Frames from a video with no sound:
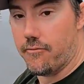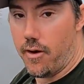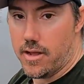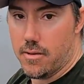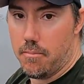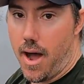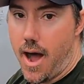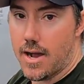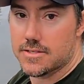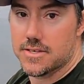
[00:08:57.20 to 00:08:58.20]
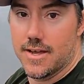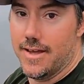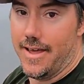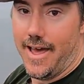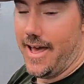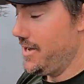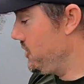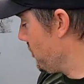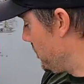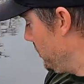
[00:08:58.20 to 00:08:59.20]
in the front of your box,
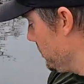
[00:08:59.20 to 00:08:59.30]
and you're